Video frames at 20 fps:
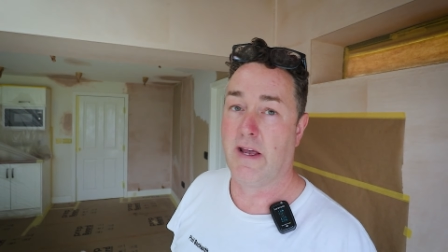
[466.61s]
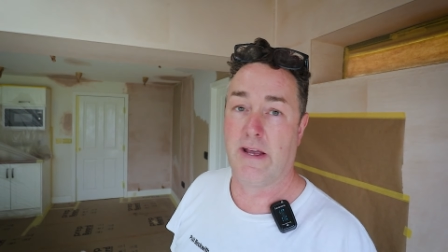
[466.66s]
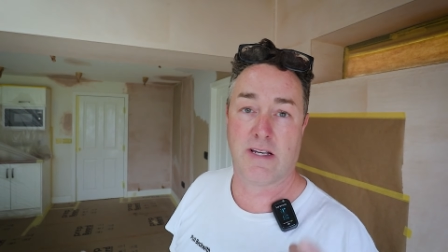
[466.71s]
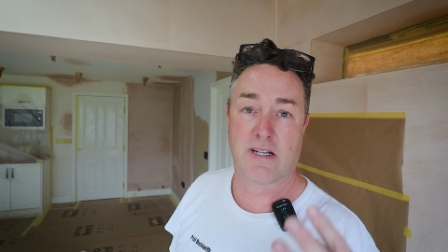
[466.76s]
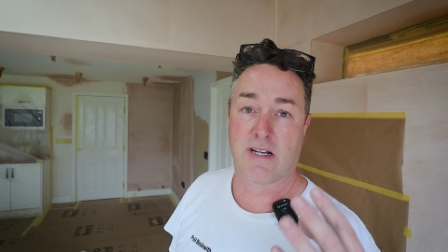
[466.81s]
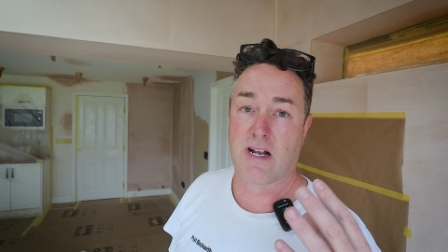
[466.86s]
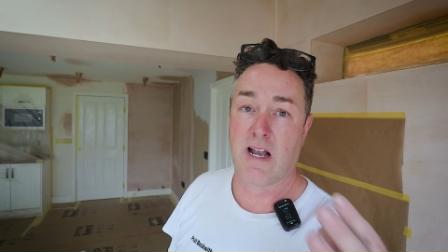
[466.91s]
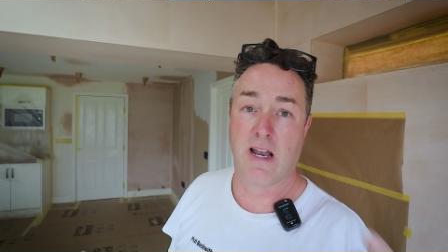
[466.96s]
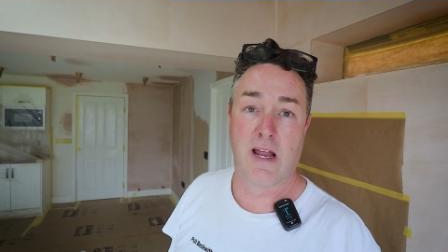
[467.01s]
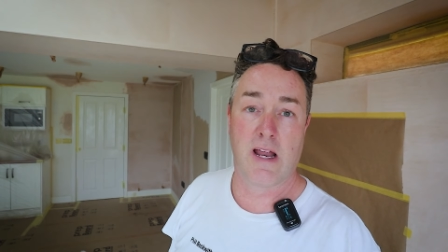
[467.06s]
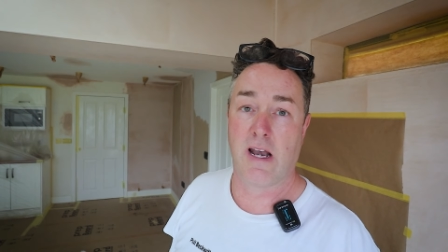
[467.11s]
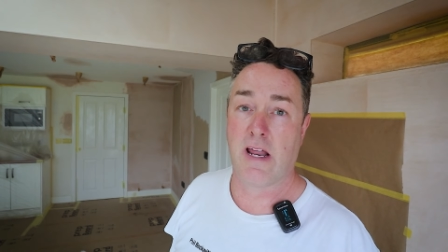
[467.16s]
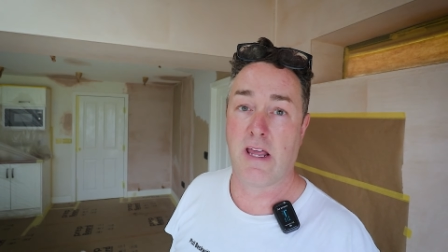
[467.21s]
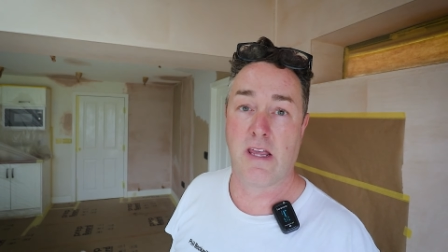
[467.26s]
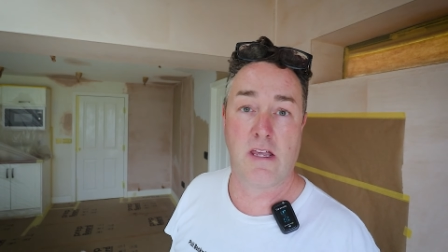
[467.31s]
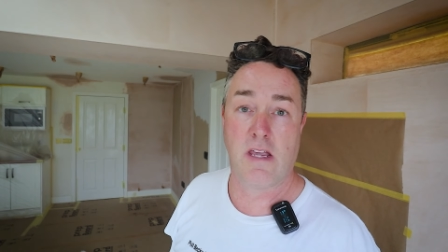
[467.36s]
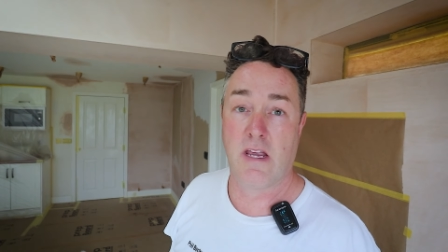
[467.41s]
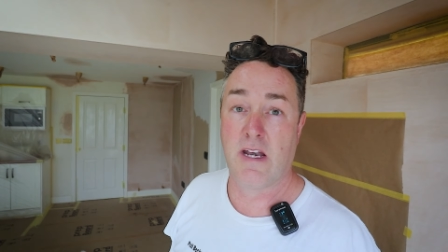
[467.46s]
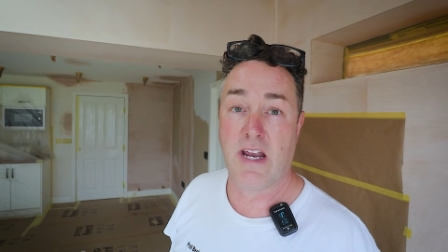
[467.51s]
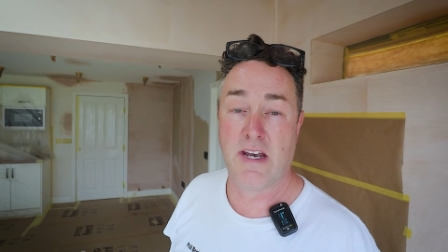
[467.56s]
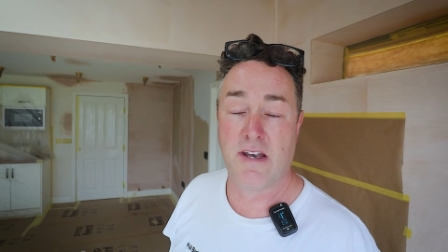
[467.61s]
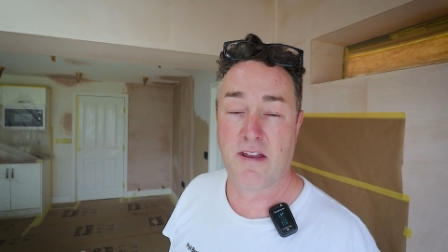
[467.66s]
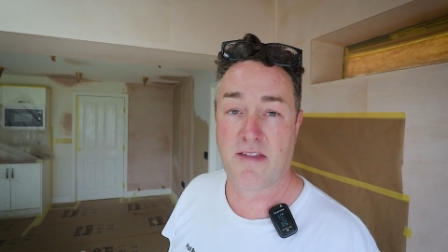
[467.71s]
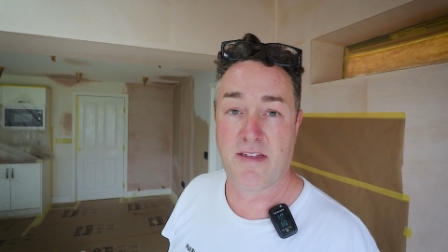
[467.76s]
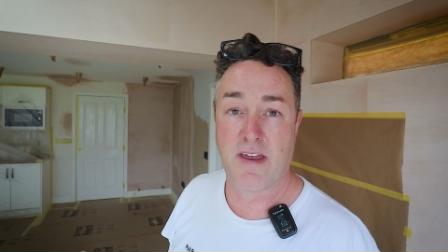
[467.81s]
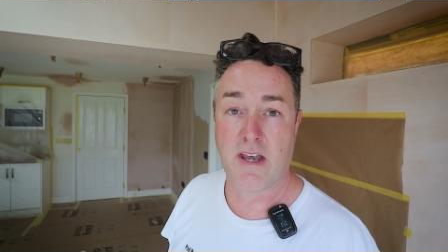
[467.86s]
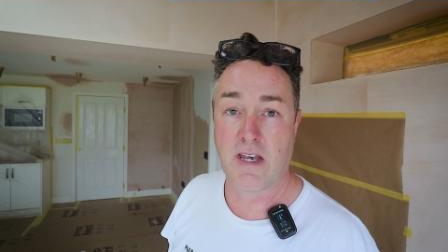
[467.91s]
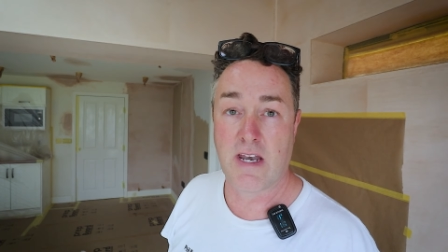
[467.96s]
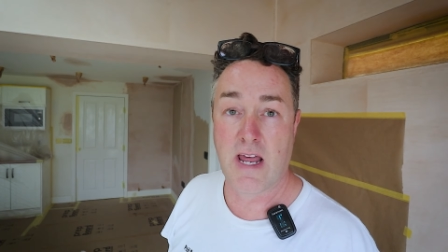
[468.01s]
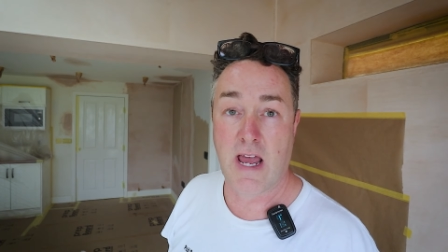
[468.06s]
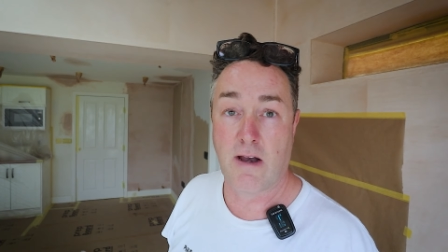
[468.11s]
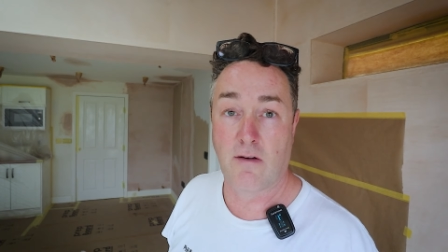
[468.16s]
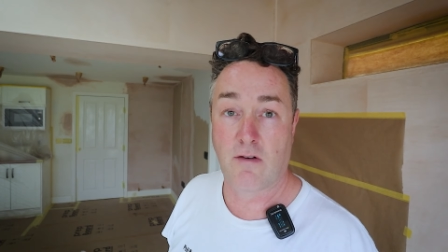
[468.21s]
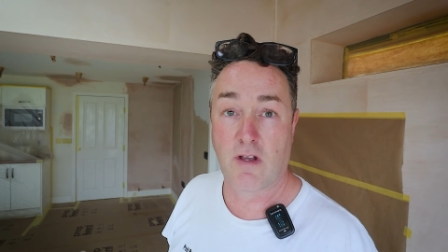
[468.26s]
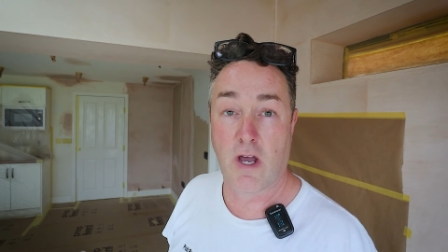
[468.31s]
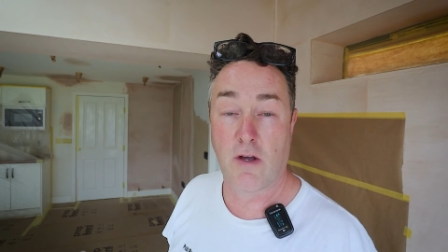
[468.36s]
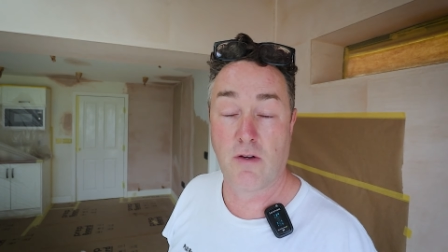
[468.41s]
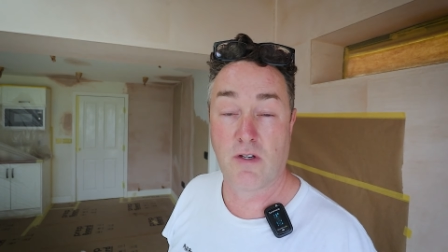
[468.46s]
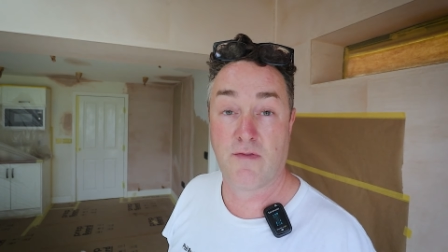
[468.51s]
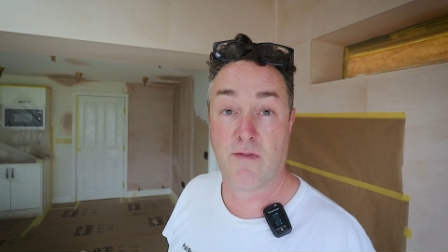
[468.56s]
It's clearly you need a thin down
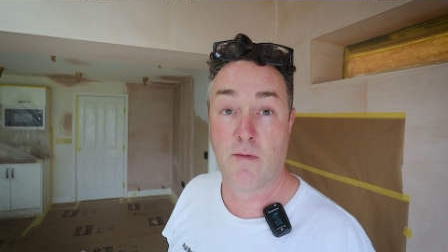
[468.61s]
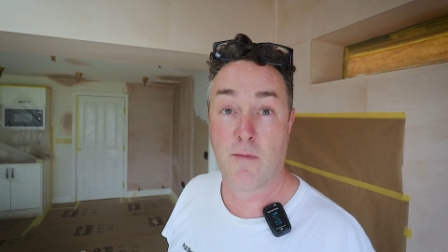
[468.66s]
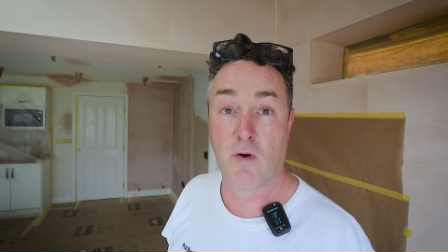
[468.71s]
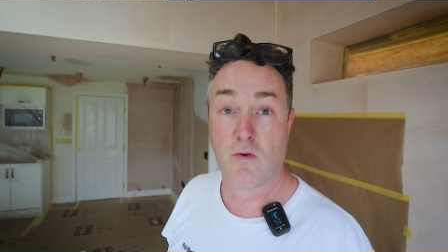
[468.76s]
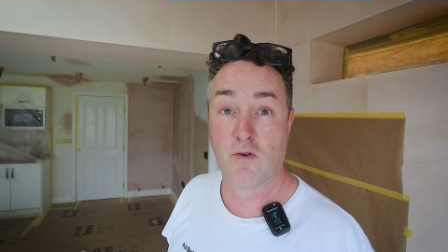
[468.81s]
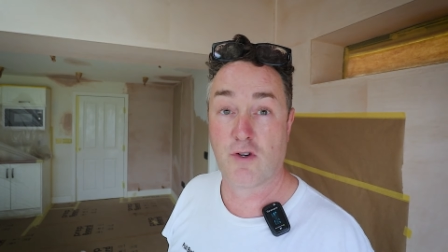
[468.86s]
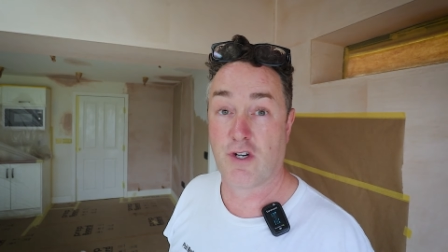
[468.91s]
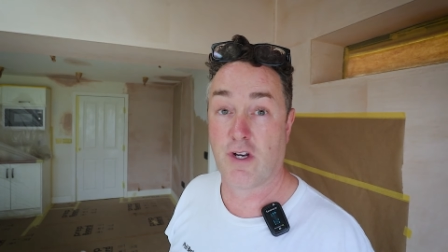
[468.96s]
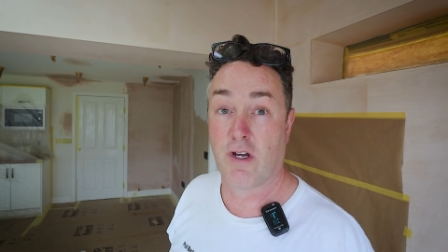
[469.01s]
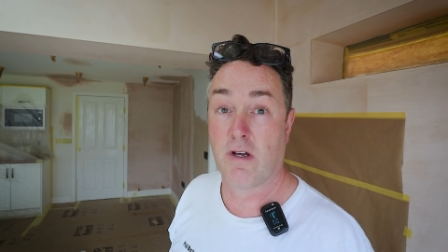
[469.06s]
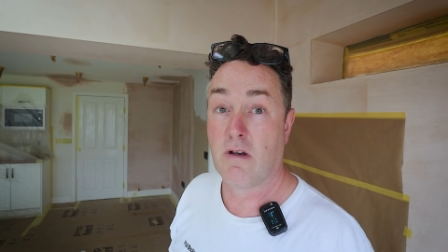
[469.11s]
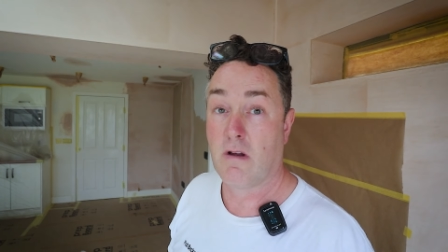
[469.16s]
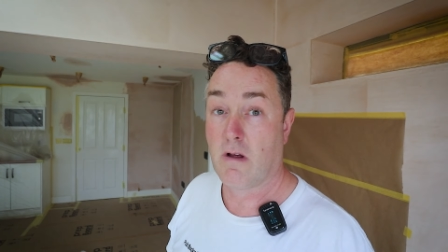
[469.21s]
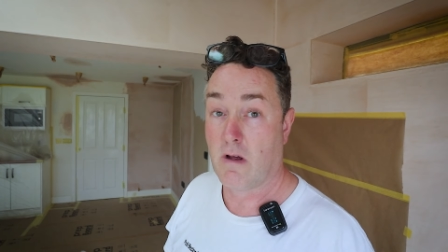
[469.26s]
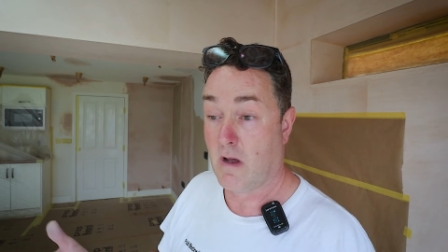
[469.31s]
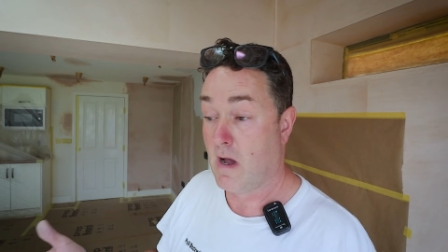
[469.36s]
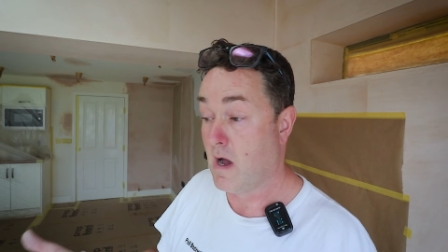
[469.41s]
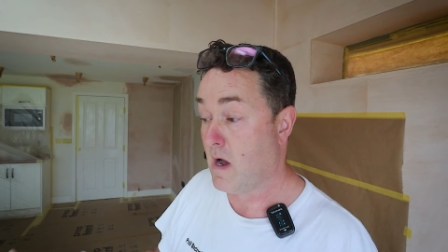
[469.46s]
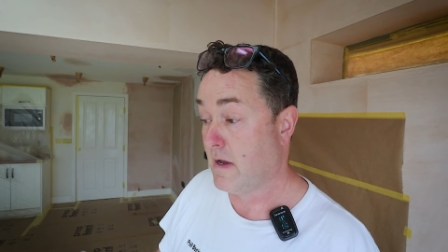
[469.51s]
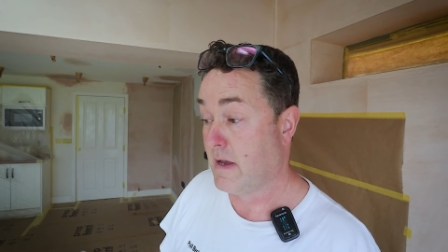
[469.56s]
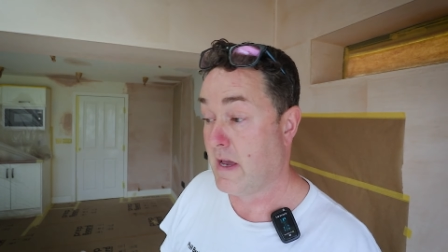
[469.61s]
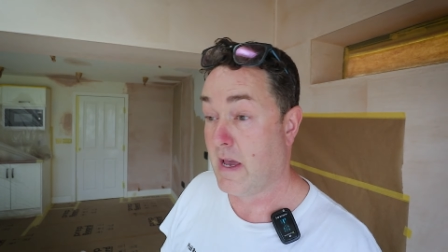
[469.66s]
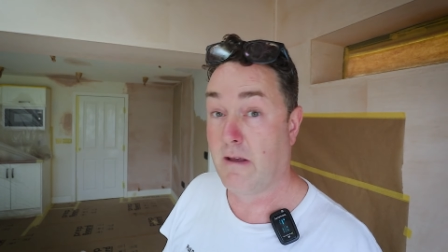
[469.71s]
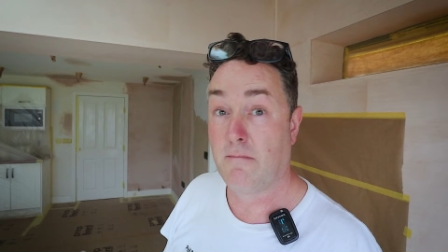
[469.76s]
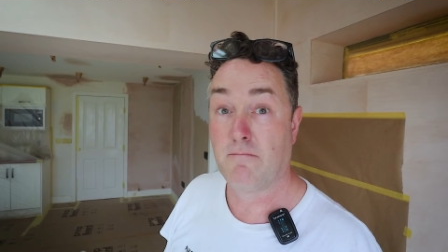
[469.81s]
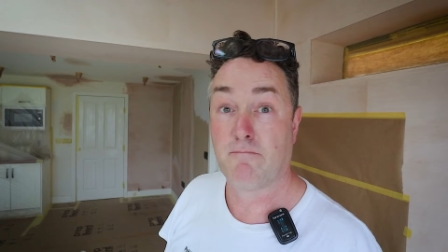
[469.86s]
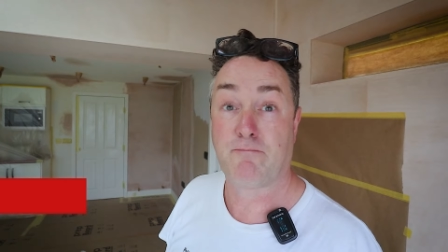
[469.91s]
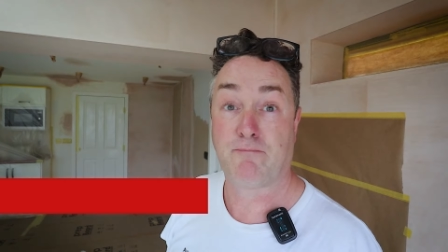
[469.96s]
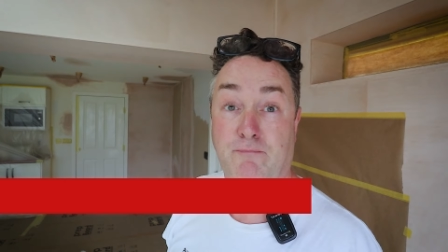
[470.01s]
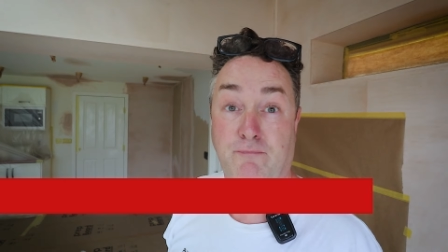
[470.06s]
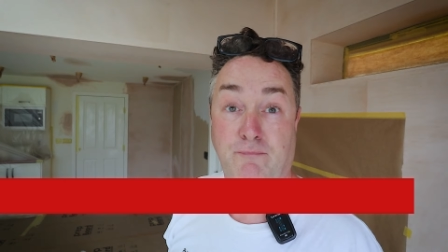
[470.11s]
coat of emulsion, i.e.